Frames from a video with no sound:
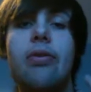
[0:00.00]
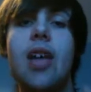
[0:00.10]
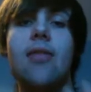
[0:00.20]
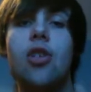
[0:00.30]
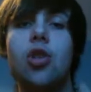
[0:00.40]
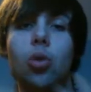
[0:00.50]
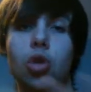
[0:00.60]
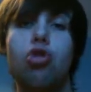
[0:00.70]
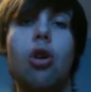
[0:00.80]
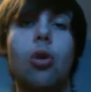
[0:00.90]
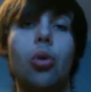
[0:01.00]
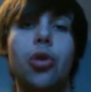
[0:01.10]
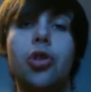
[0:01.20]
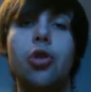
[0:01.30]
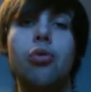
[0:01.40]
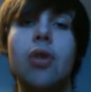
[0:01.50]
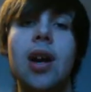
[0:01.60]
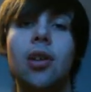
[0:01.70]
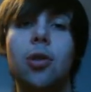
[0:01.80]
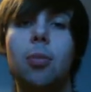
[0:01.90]
then you'll struggle to do
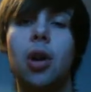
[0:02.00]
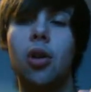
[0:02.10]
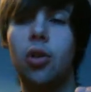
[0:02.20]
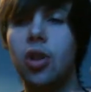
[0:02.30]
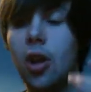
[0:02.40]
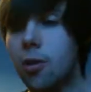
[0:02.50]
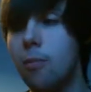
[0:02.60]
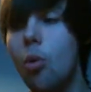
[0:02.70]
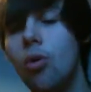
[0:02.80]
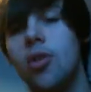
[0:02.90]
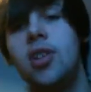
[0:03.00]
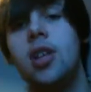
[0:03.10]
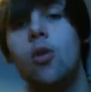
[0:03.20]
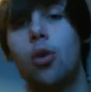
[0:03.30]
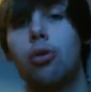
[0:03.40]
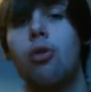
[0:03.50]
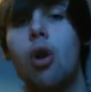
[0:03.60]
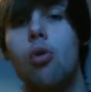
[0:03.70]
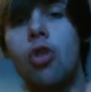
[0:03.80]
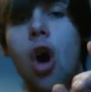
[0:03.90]
rings because the more that's in your
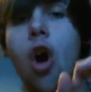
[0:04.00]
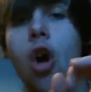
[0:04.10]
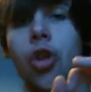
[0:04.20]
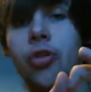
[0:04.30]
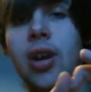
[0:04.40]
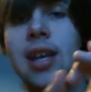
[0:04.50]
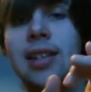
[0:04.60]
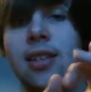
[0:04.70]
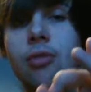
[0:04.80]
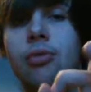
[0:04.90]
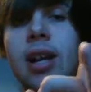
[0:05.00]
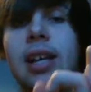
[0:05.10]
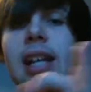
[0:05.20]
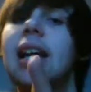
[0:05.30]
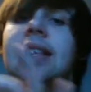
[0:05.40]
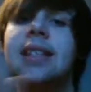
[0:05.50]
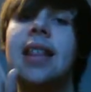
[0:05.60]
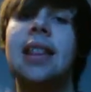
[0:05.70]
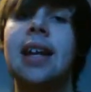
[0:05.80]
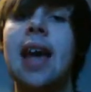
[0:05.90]
throat, the harder it is to regulate it
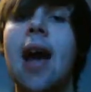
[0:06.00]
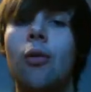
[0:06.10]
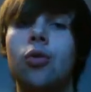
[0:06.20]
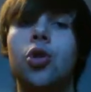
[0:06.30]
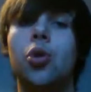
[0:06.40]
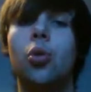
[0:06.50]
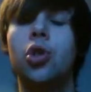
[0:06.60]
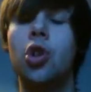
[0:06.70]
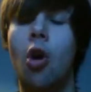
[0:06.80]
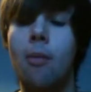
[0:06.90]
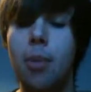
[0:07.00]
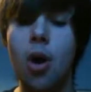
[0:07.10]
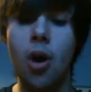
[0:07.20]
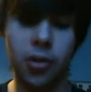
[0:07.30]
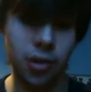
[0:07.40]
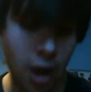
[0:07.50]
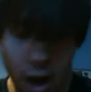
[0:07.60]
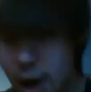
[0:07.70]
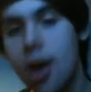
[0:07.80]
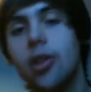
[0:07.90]
and let it out in short, sharp bursts.
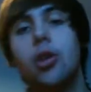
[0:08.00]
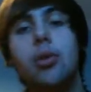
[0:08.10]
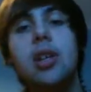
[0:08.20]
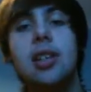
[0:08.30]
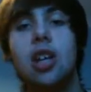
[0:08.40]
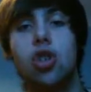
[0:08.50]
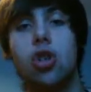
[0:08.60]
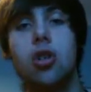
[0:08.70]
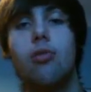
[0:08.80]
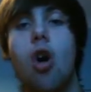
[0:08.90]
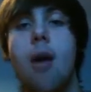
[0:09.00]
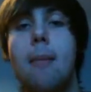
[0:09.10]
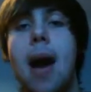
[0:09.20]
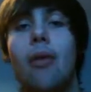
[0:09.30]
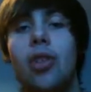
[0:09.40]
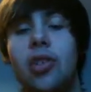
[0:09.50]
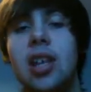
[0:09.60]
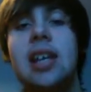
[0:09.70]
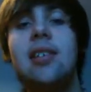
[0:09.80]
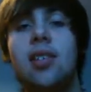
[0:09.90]
So you need to get just the right amount. It's
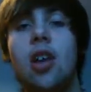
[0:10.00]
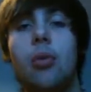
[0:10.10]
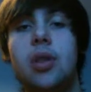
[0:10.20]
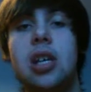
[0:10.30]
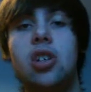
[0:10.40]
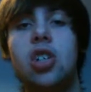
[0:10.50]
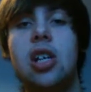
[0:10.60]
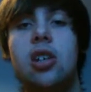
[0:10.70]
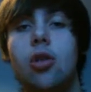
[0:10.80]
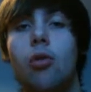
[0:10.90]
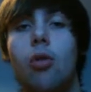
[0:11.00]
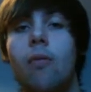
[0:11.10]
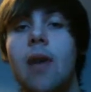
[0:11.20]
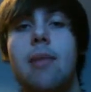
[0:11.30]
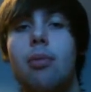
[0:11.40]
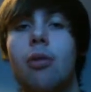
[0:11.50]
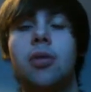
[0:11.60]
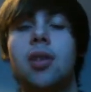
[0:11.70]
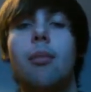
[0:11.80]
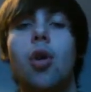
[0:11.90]
easier with e-shisha or vapor
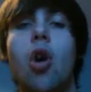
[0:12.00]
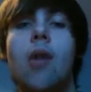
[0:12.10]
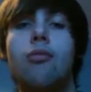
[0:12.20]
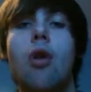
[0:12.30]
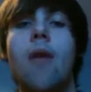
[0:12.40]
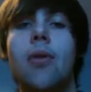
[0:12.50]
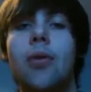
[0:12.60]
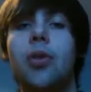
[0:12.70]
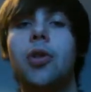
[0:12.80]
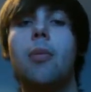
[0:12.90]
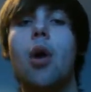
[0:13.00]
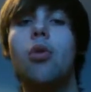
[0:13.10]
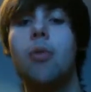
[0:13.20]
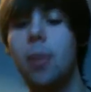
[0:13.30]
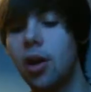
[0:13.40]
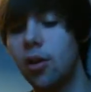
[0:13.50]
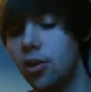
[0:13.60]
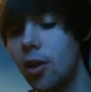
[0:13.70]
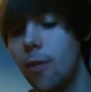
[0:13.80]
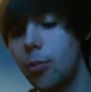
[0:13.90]
of some kind rather than smoke,
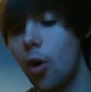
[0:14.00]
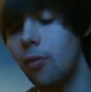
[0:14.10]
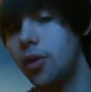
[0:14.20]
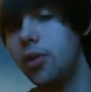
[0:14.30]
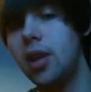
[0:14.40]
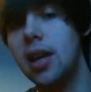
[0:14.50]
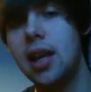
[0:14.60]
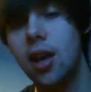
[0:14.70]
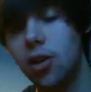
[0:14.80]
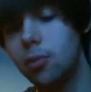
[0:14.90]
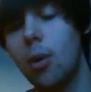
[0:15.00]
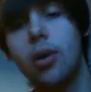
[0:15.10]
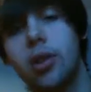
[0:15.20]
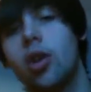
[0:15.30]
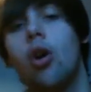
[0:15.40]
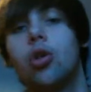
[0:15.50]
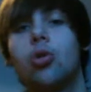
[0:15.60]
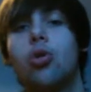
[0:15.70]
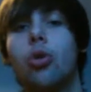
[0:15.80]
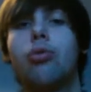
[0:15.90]
because obviously smoke is harsh
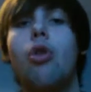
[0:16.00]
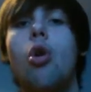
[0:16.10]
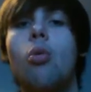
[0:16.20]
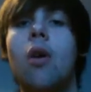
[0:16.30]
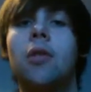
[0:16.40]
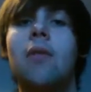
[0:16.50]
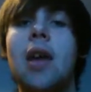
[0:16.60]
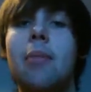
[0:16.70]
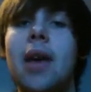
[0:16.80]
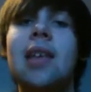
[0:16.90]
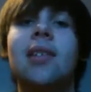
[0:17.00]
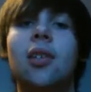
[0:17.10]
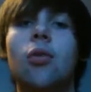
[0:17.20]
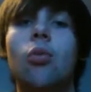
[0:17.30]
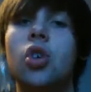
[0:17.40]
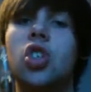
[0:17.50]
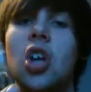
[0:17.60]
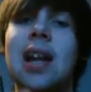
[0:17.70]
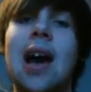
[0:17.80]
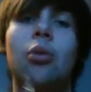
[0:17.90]
on your throat, whereas vapor isn't, which
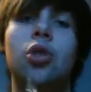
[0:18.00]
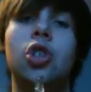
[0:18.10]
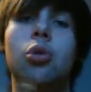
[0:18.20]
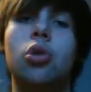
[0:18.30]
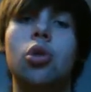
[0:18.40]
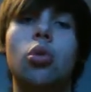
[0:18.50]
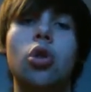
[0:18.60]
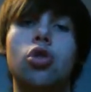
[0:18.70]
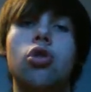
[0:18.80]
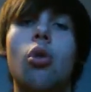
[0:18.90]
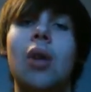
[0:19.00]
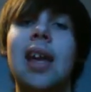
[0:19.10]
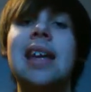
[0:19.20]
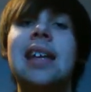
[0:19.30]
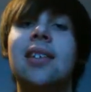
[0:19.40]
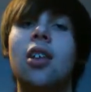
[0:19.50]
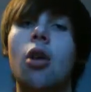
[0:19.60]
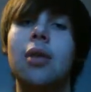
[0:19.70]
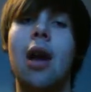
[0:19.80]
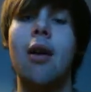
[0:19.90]
allows you to control it
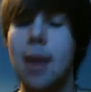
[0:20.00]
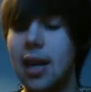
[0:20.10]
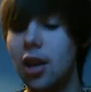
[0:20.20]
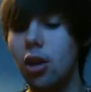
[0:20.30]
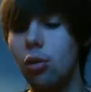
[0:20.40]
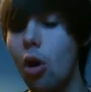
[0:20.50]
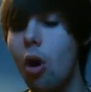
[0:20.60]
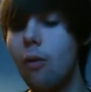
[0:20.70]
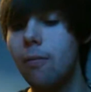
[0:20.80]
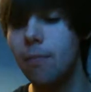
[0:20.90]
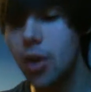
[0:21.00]
easier without it making you cough.